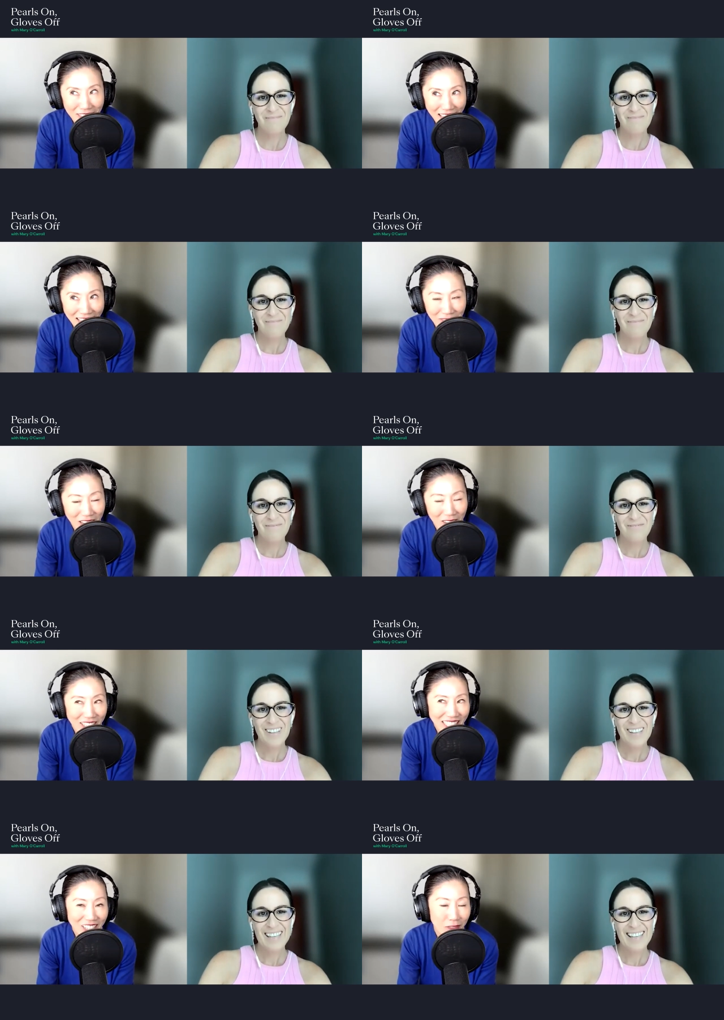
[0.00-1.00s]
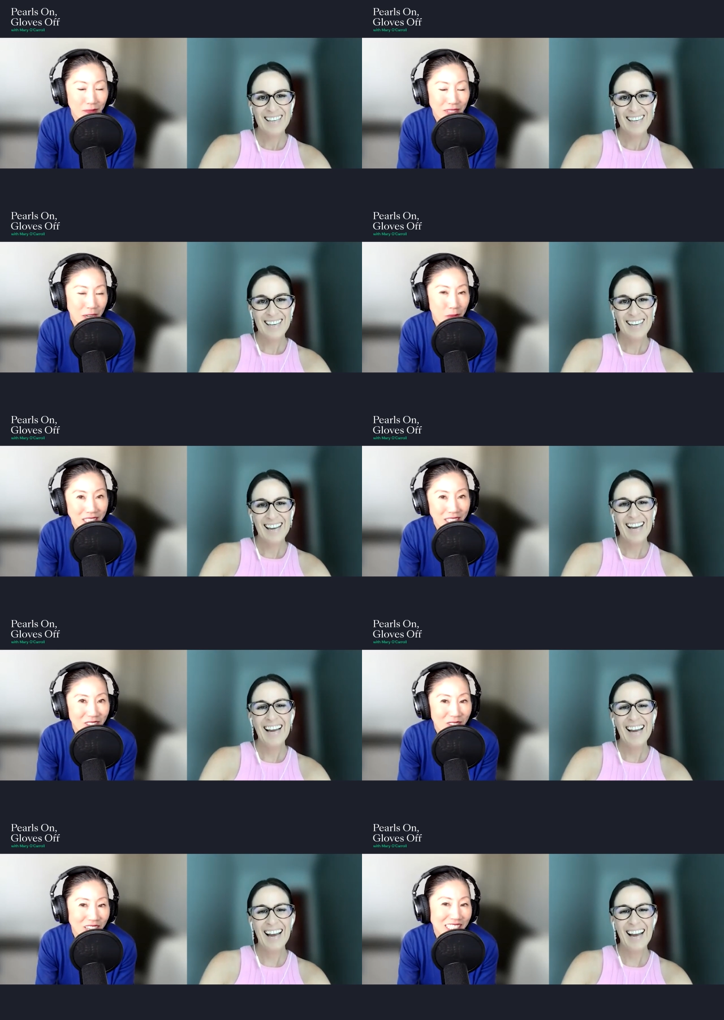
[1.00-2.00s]
Speaker 1: that, but I want to hear from you. What,
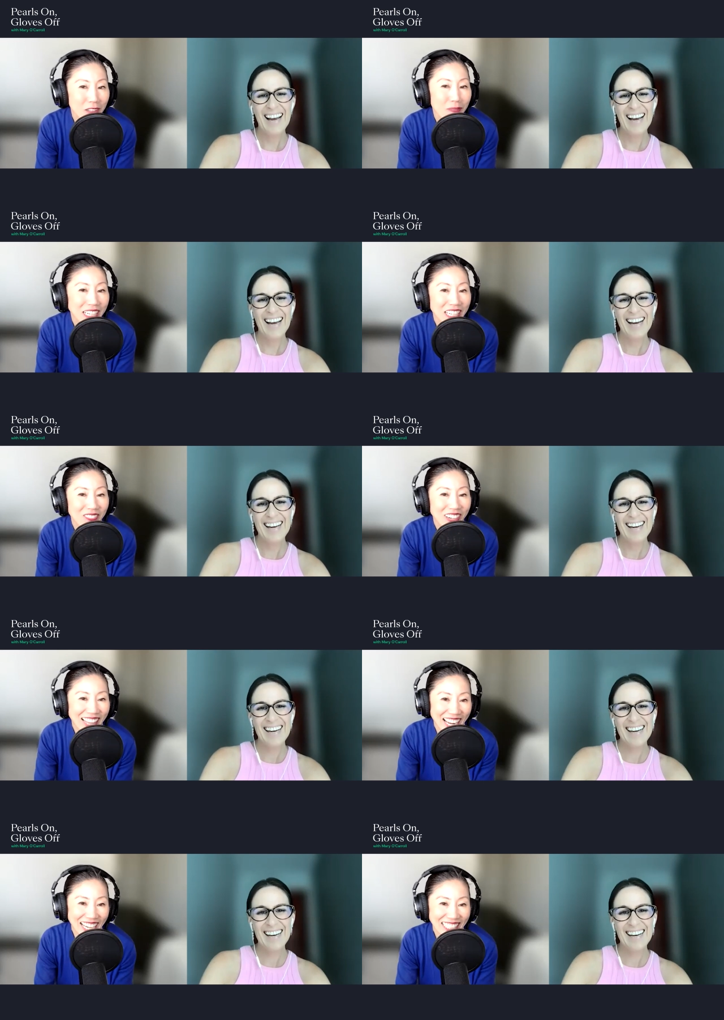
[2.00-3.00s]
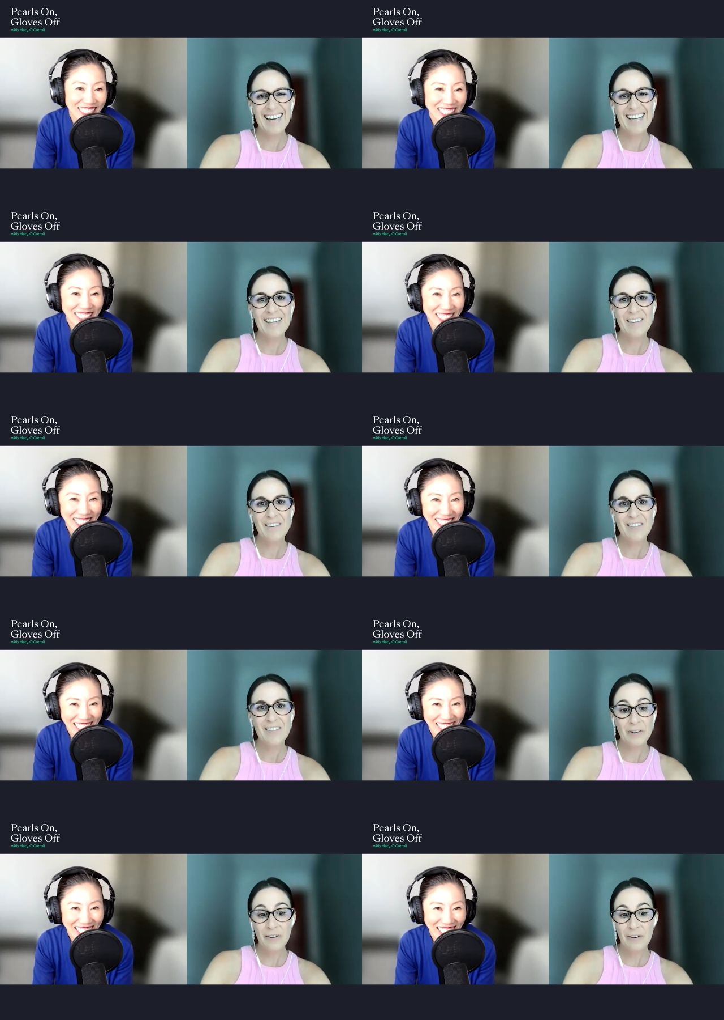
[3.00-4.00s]
what do you mean by that?
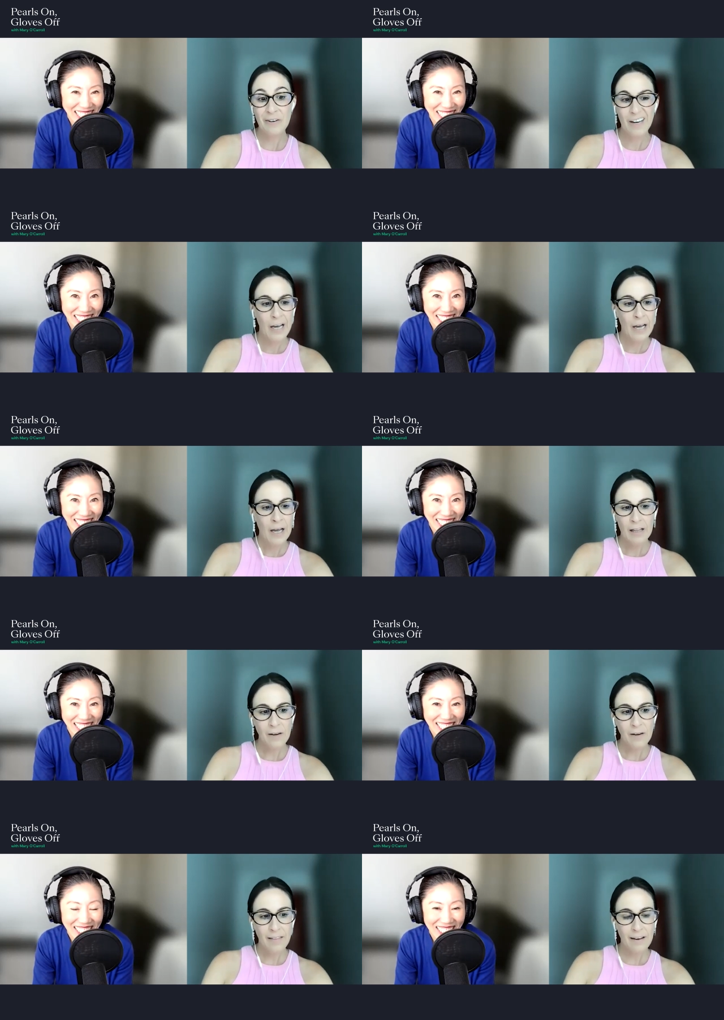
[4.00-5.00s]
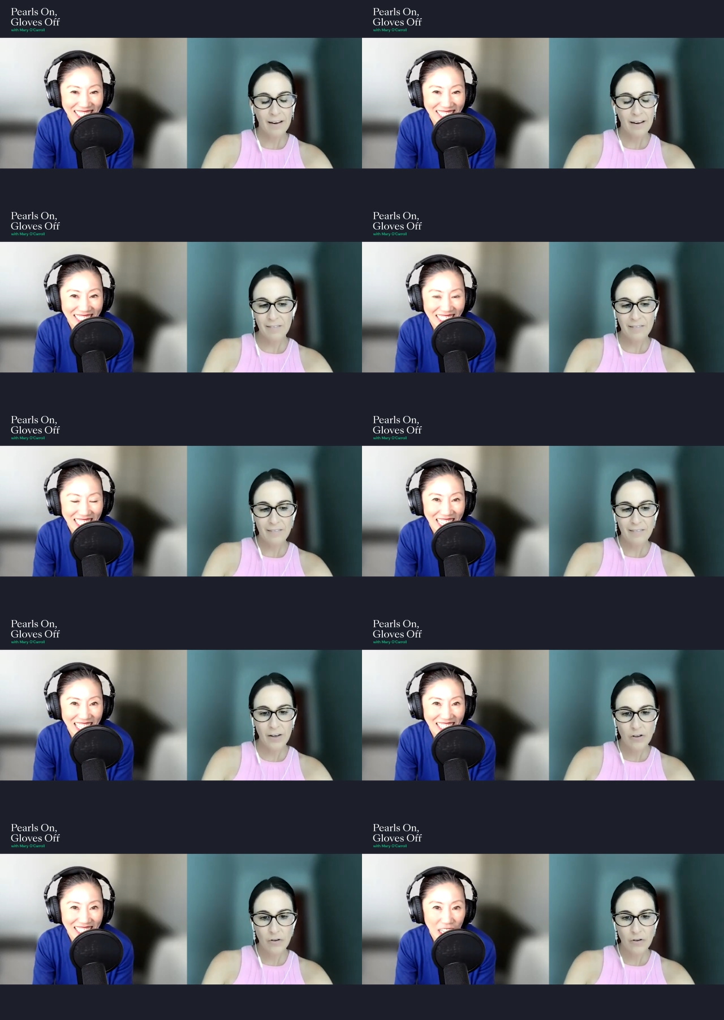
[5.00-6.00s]
Sure. Look, I, I,
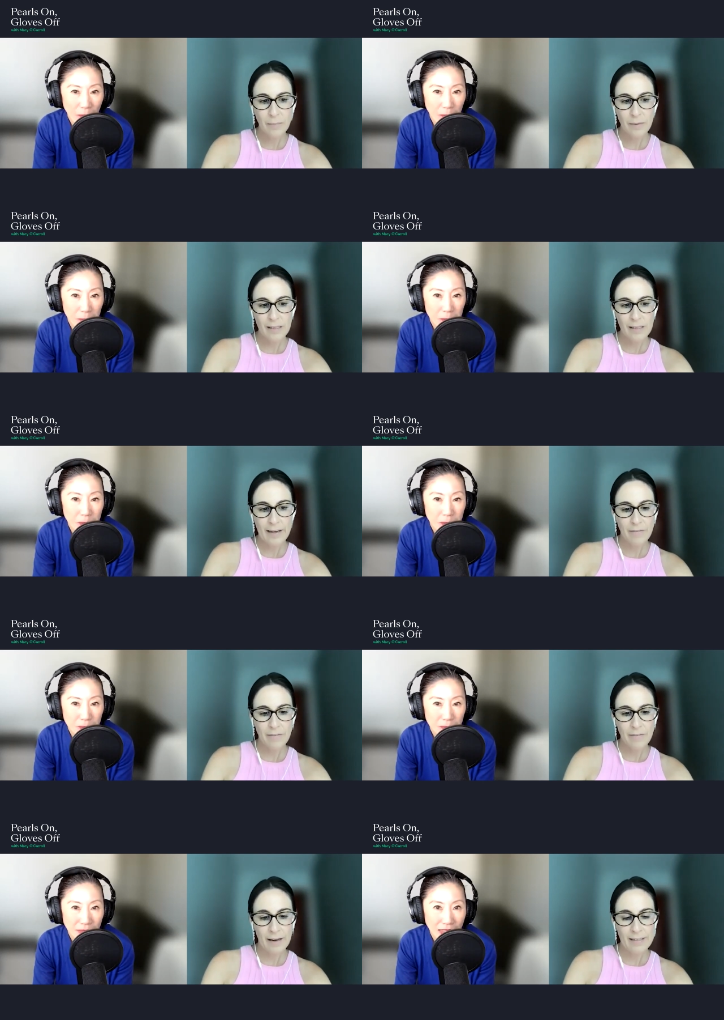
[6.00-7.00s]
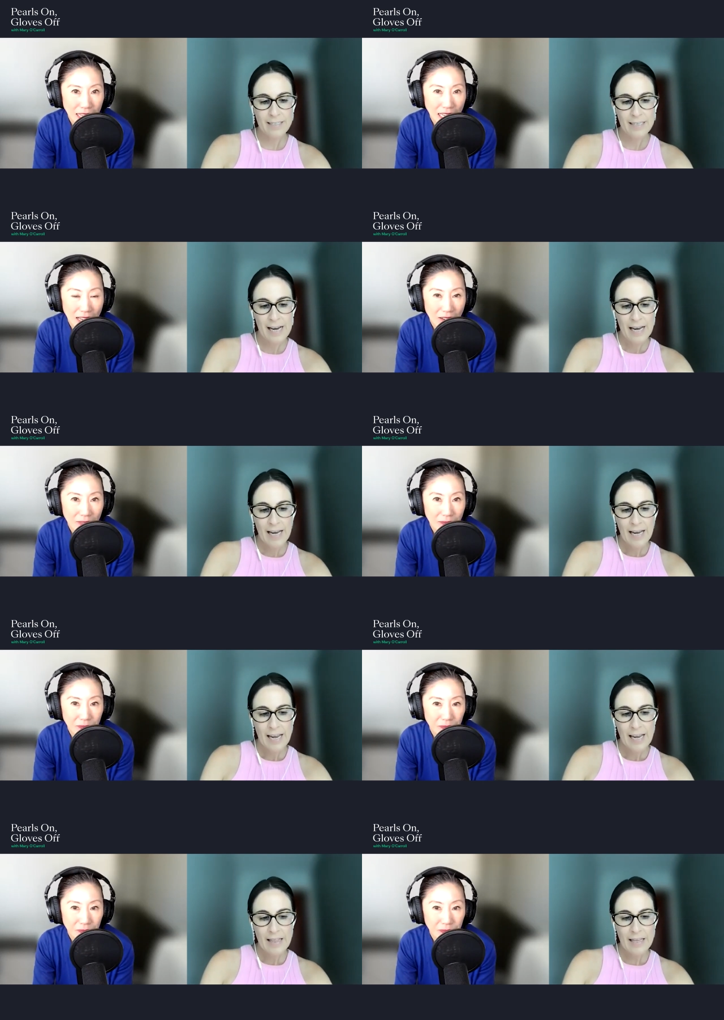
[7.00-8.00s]
Speaker 2: I truly believe that
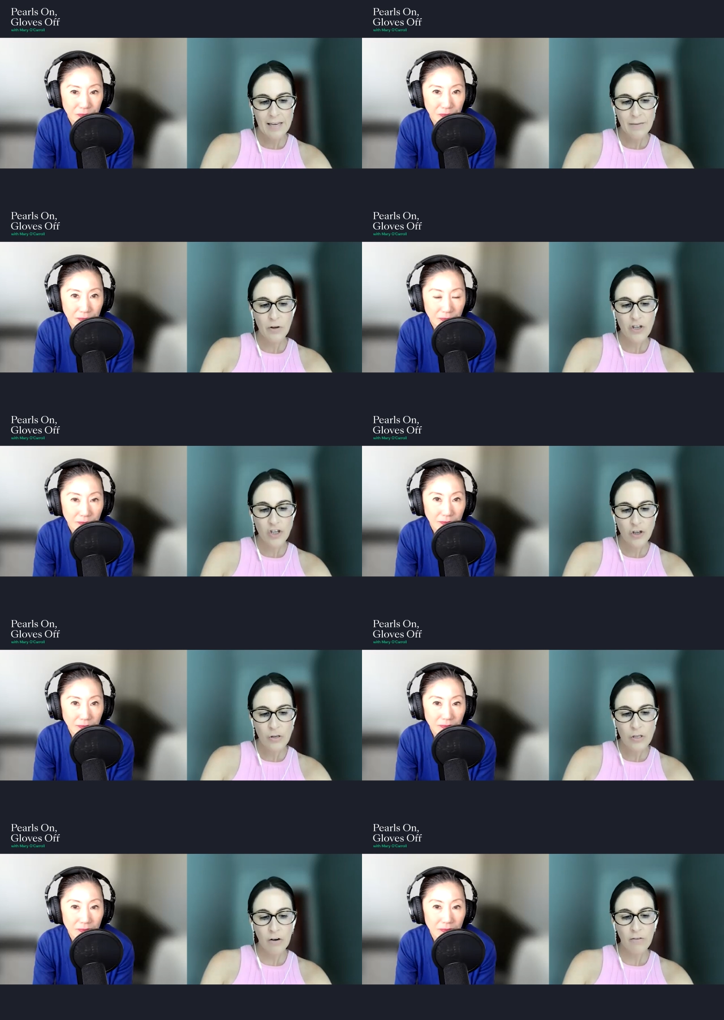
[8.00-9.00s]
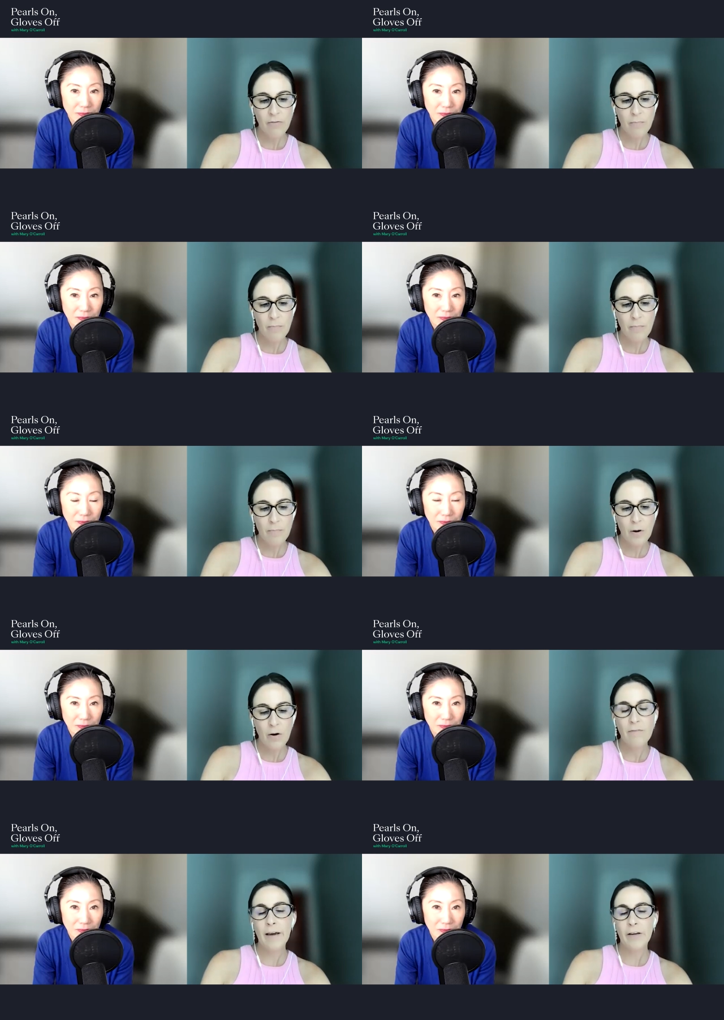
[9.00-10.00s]
the pursuit of
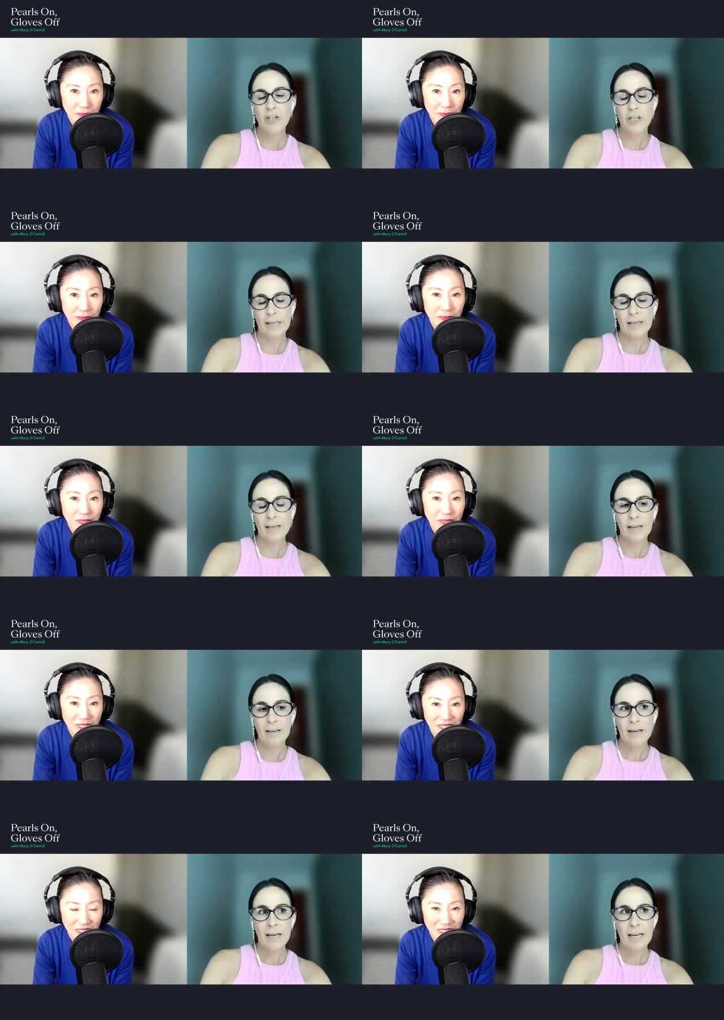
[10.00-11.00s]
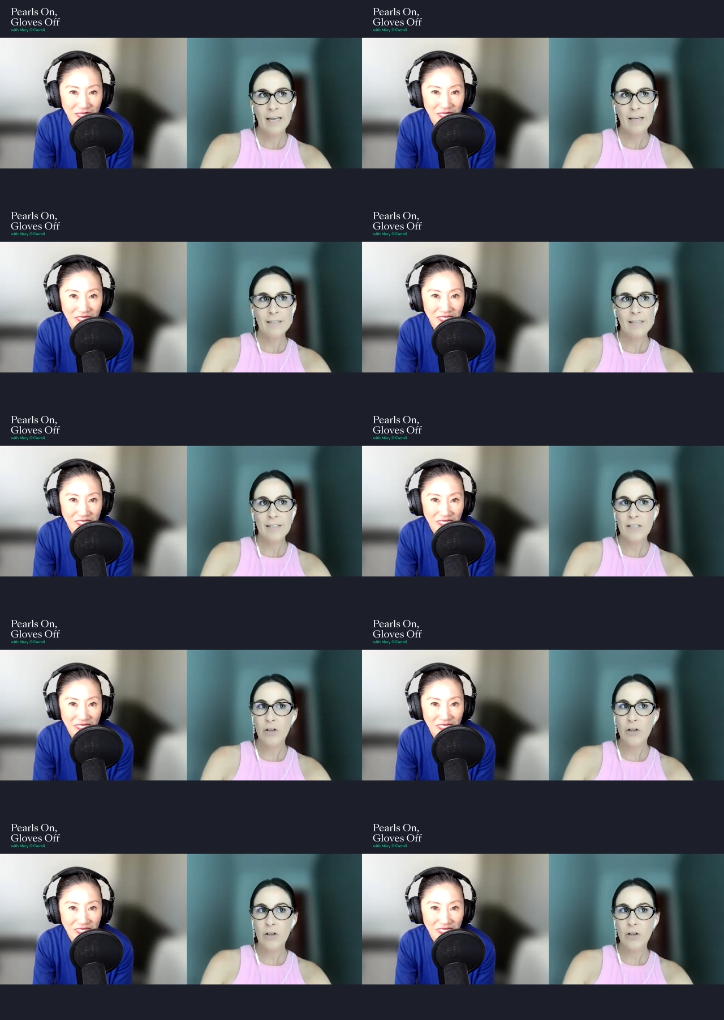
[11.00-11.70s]
perfection is it's